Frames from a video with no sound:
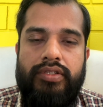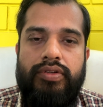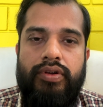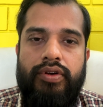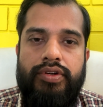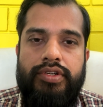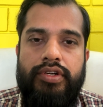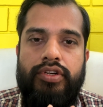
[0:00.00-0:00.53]

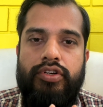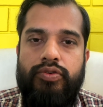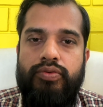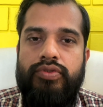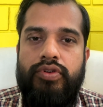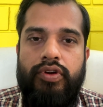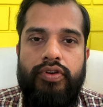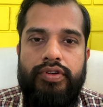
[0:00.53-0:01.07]
solution, two
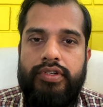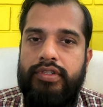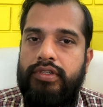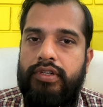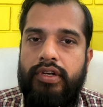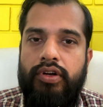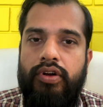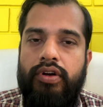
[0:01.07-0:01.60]
solutions
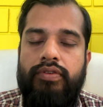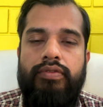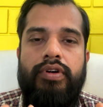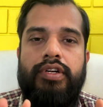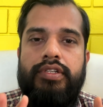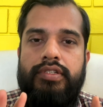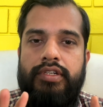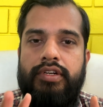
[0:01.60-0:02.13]
are not what
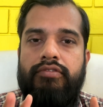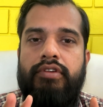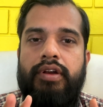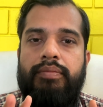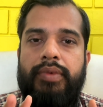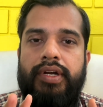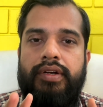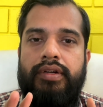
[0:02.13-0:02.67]
is
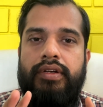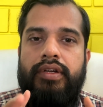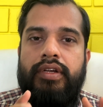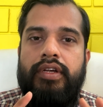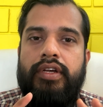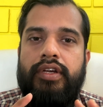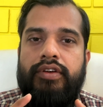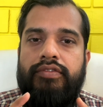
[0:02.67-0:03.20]
requirement.
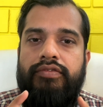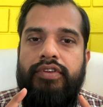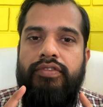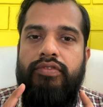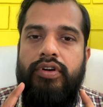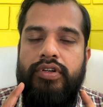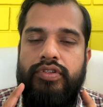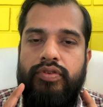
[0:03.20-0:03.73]
We
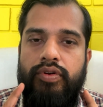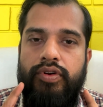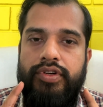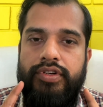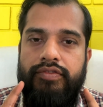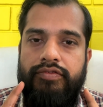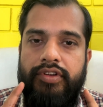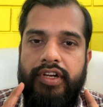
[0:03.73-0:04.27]
want
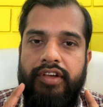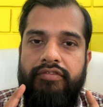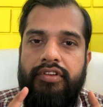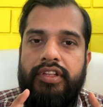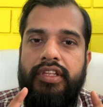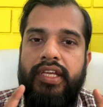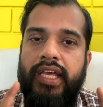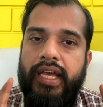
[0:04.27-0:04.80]
solution for
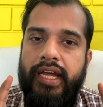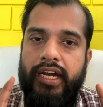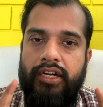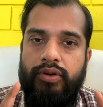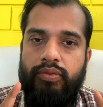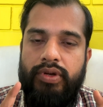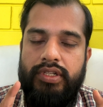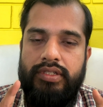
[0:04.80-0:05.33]
everything at
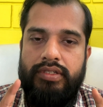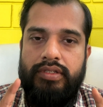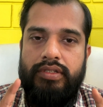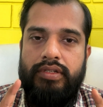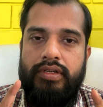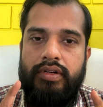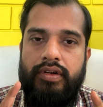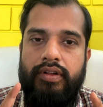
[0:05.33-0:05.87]
once.
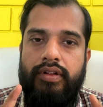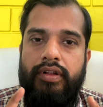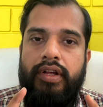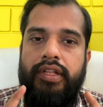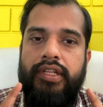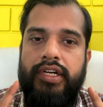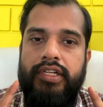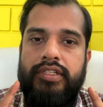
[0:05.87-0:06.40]

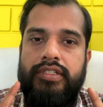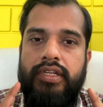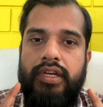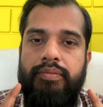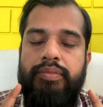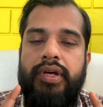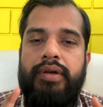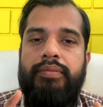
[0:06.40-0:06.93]
That is a
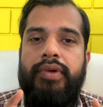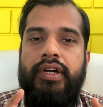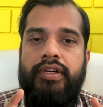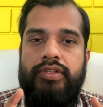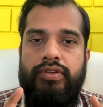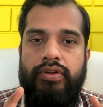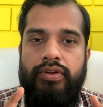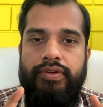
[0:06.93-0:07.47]
permanent
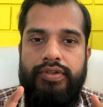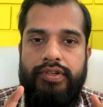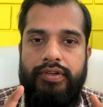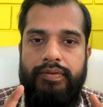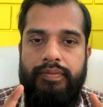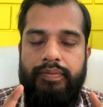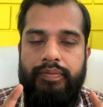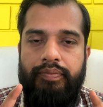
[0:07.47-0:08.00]
solution.
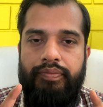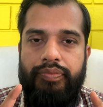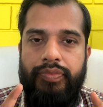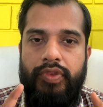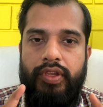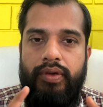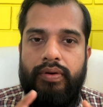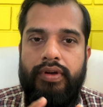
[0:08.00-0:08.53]

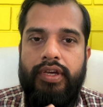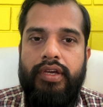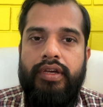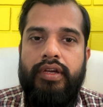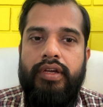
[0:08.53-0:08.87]
Okay?